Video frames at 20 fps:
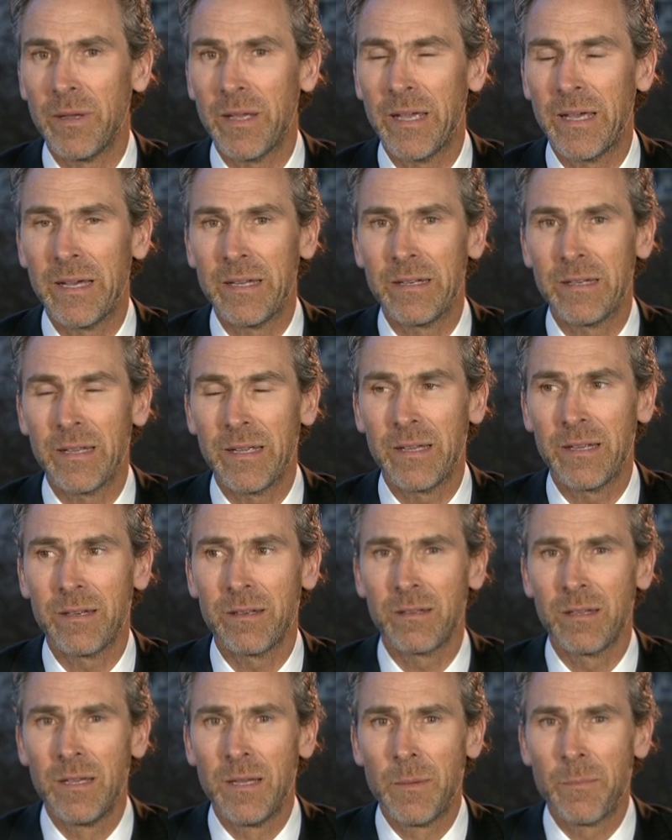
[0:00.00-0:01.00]

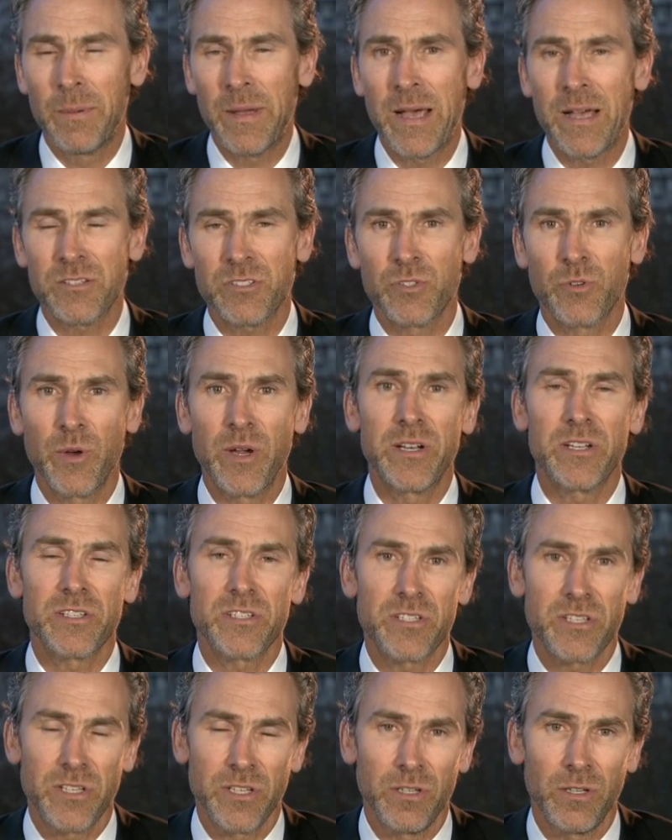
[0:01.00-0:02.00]
and Pat's
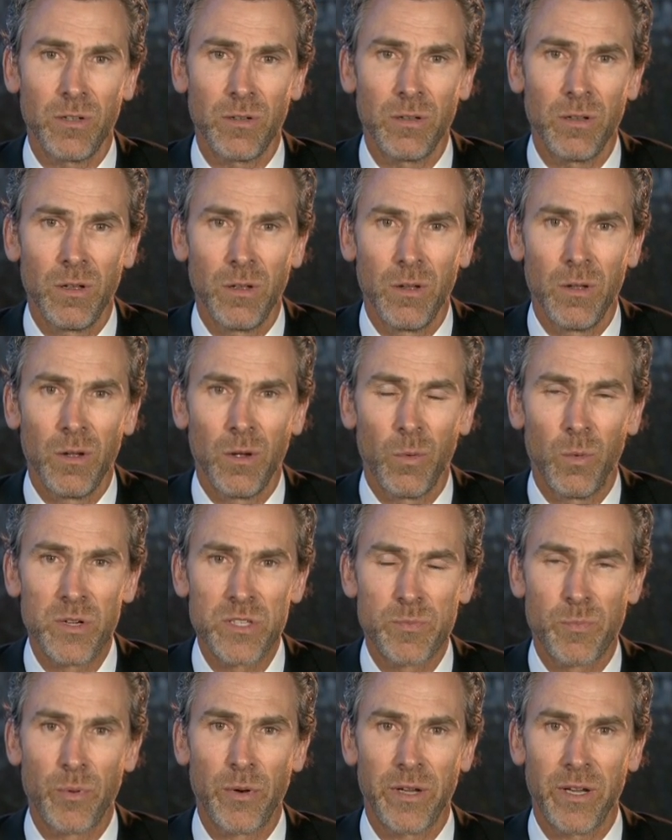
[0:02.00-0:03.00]
greatest skill
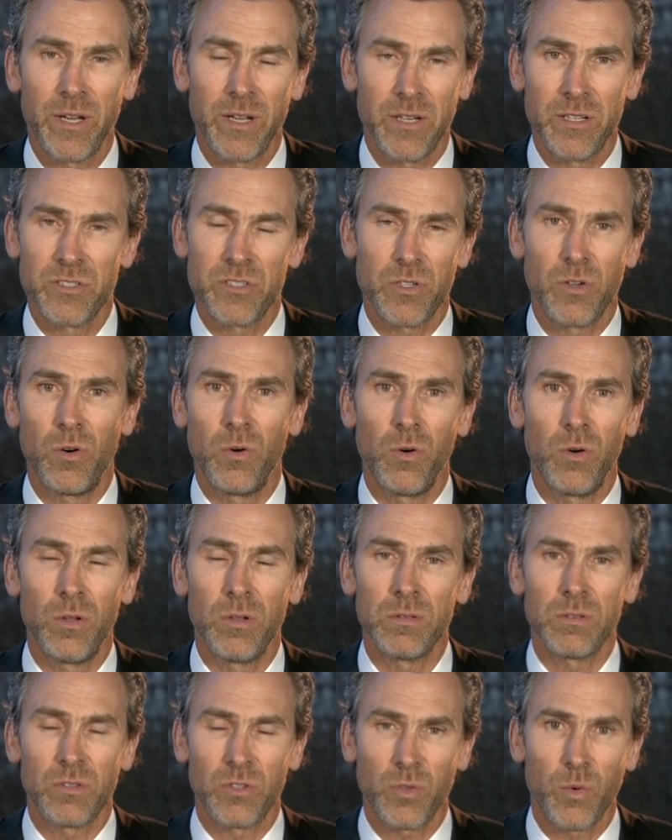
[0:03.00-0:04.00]
was bringing his
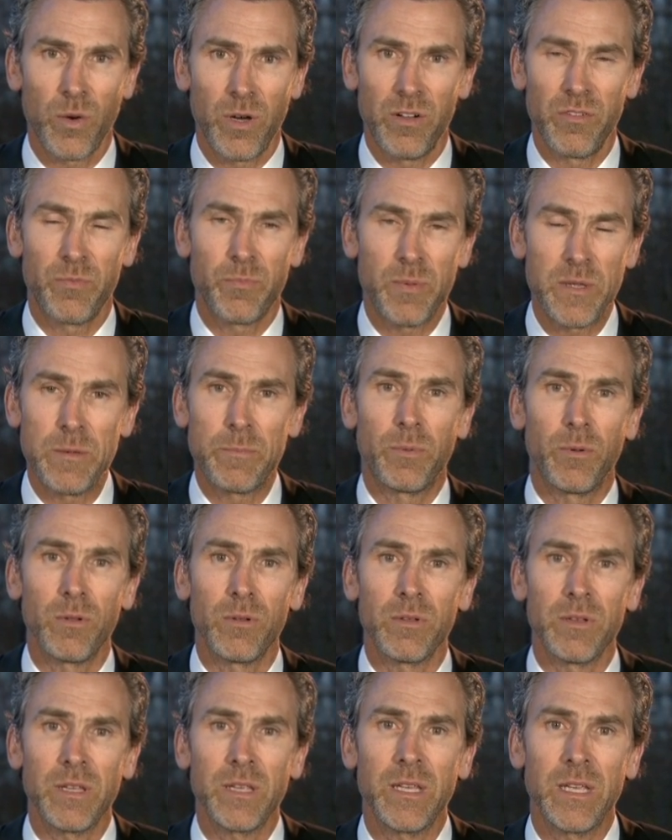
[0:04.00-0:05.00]
whole 12
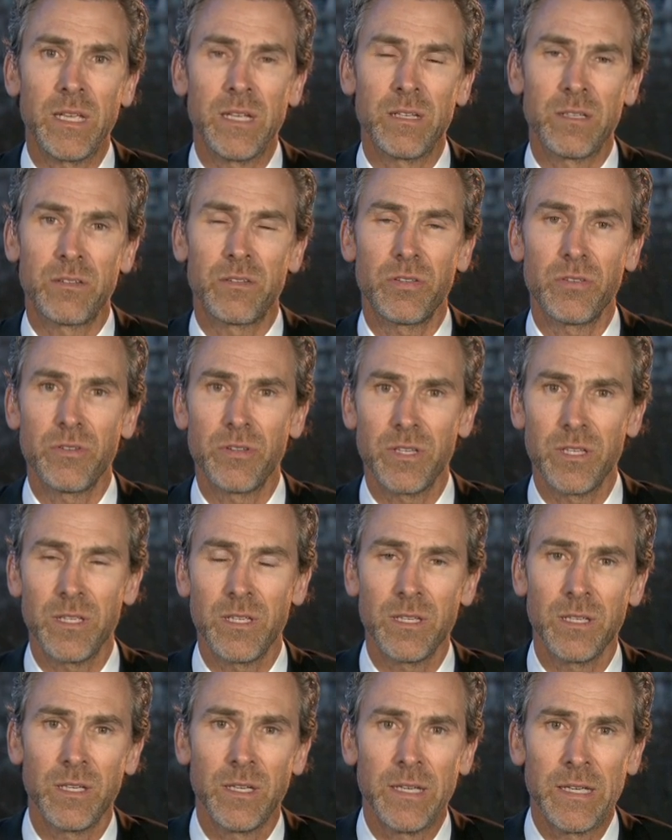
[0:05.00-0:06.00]
people into
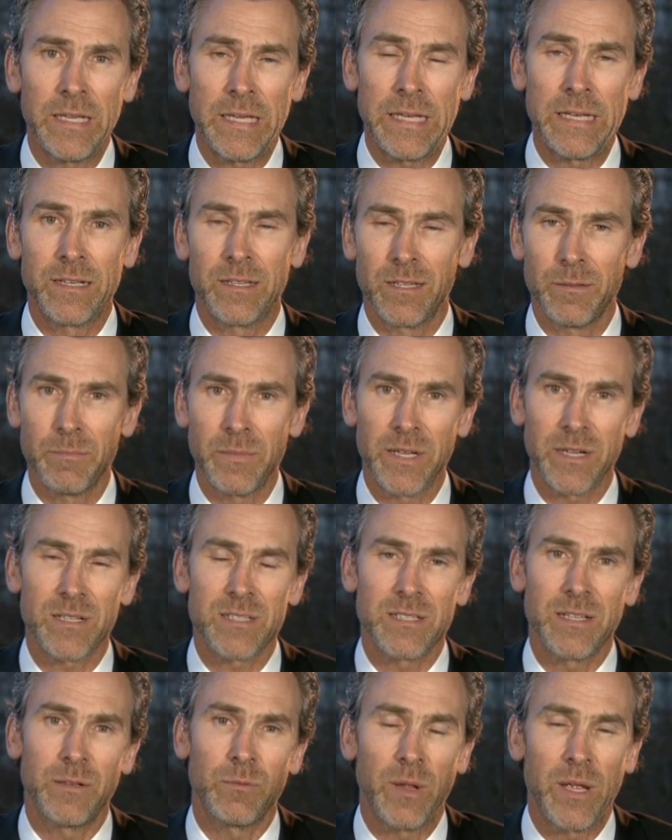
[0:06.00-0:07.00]
the
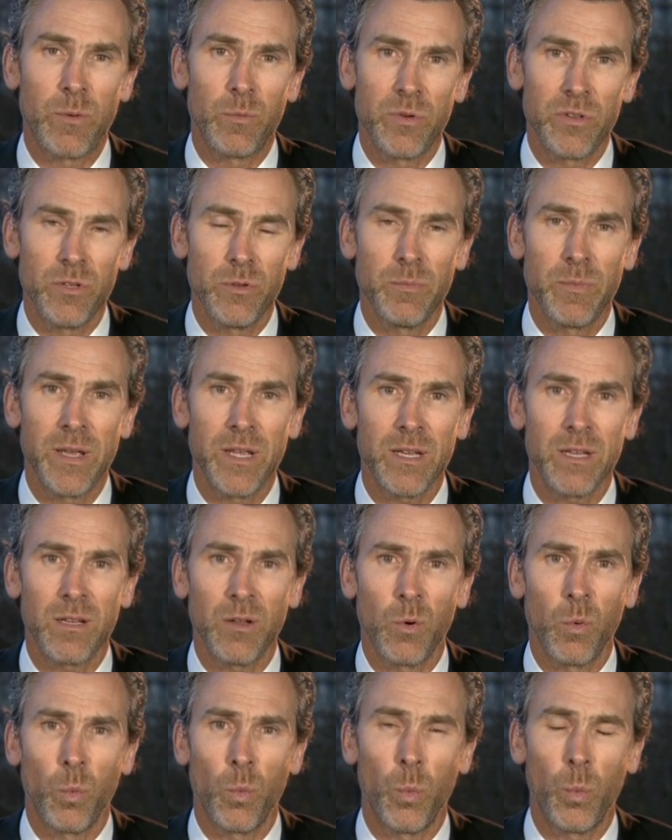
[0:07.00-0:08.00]
mix. And
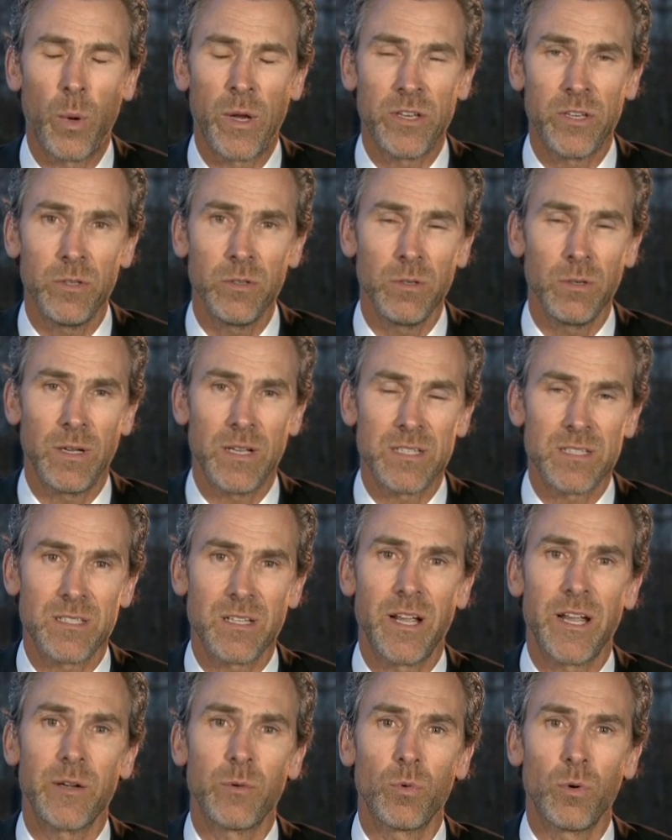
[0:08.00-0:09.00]
when you
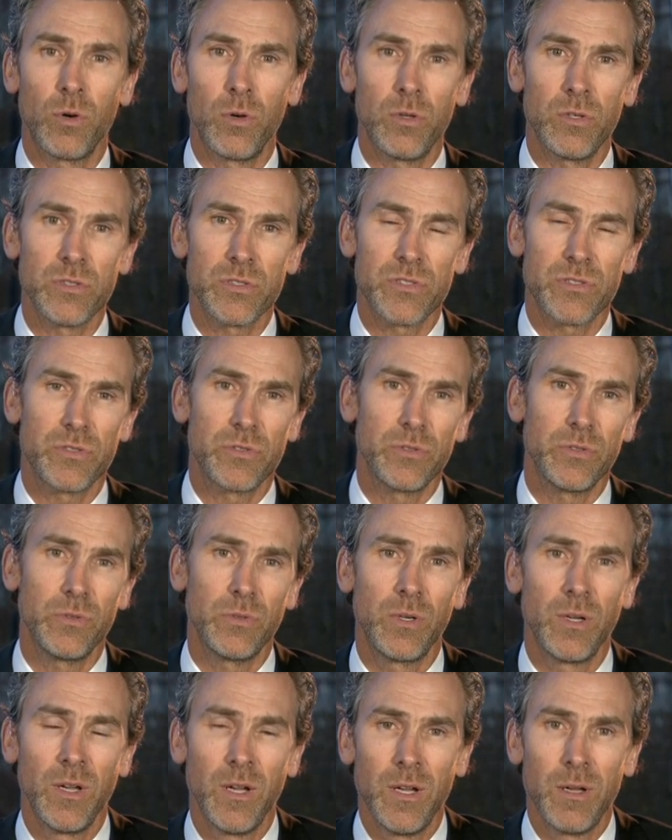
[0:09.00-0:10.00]
assign roles
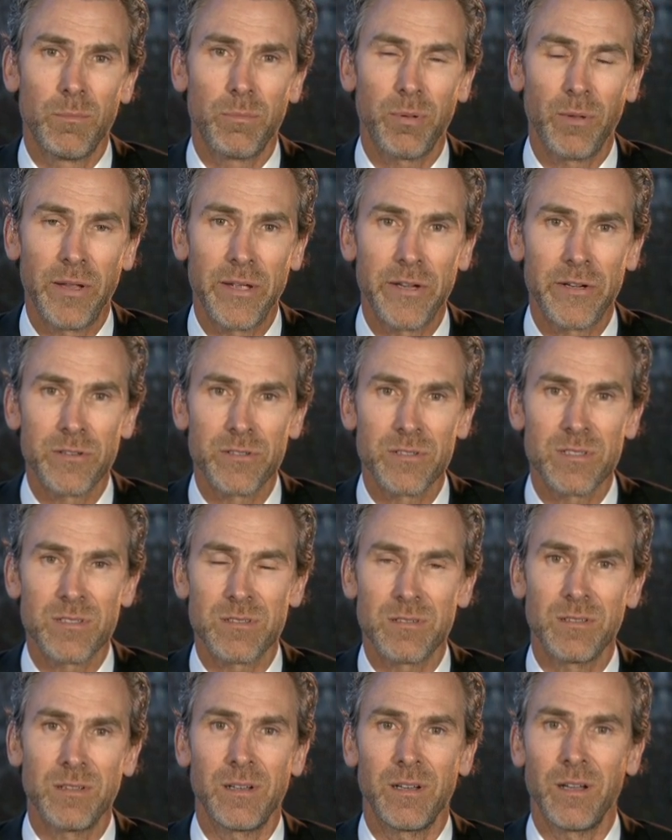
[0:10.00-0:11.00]
to
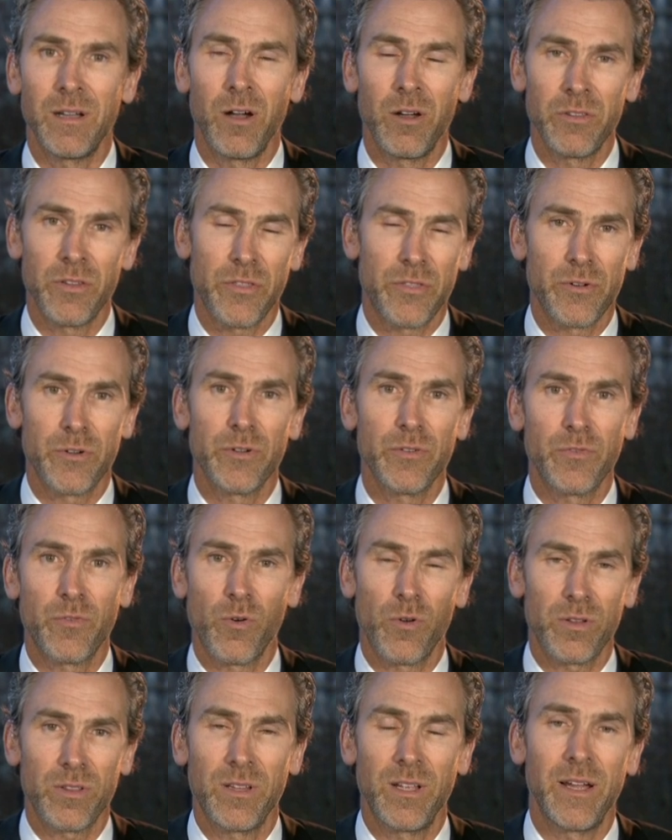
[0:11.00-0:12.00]
players on the 3rd and
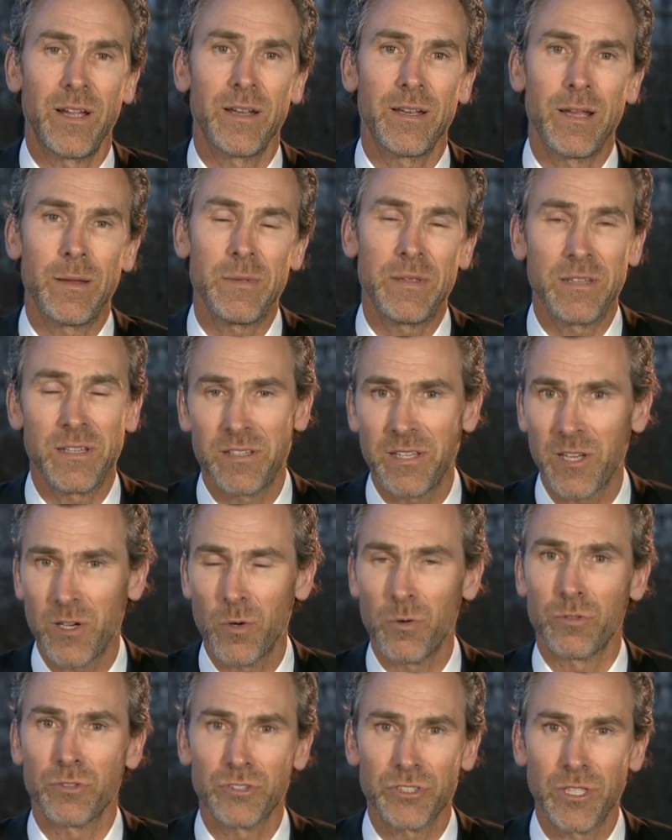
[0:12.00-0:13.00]
4th line, I mean, they take
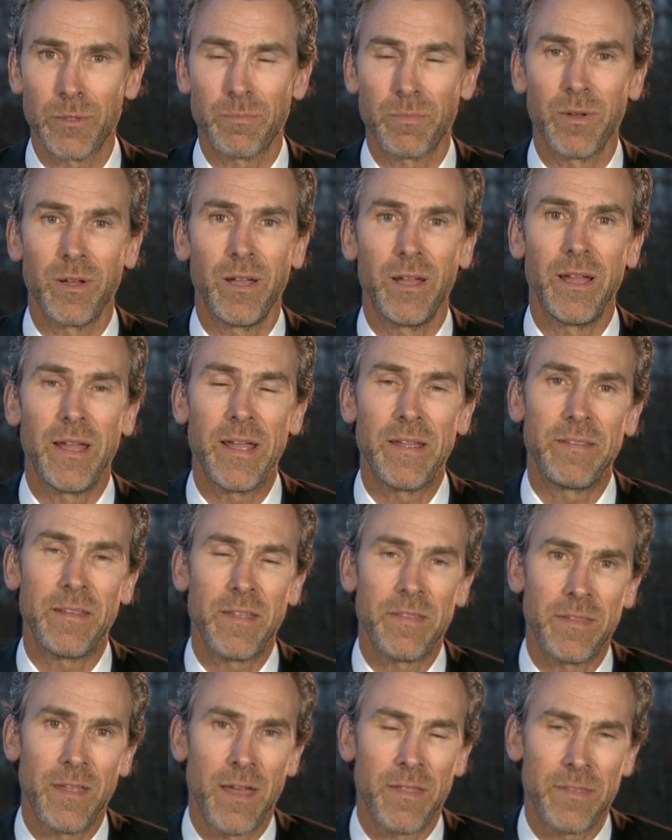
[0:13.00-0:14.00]
ownership,
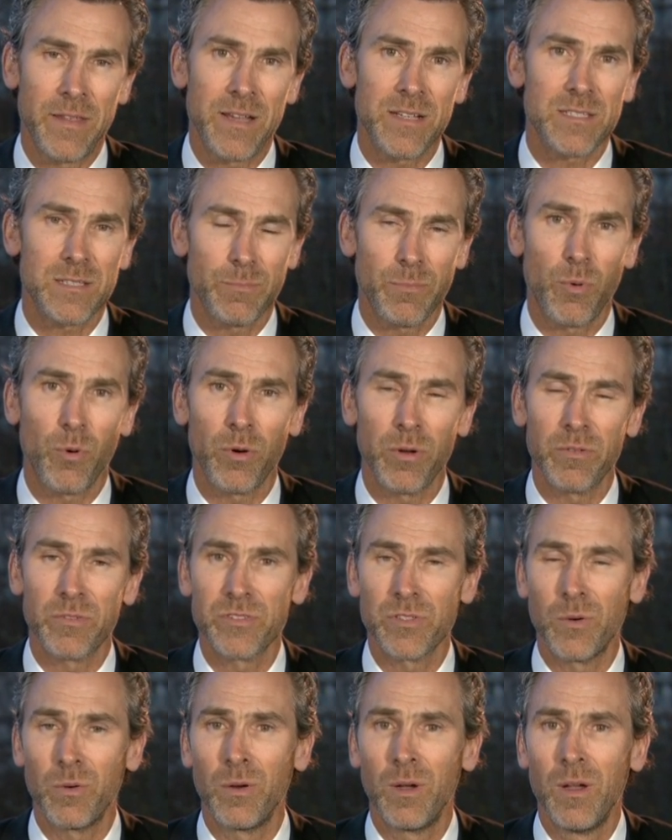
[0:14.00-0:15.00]
and that's important.
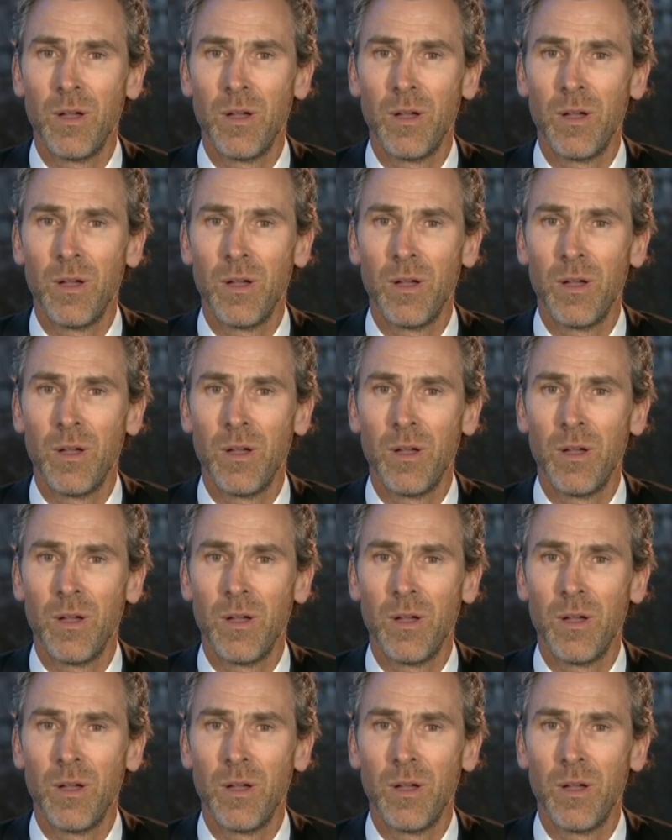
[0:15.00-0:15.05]
So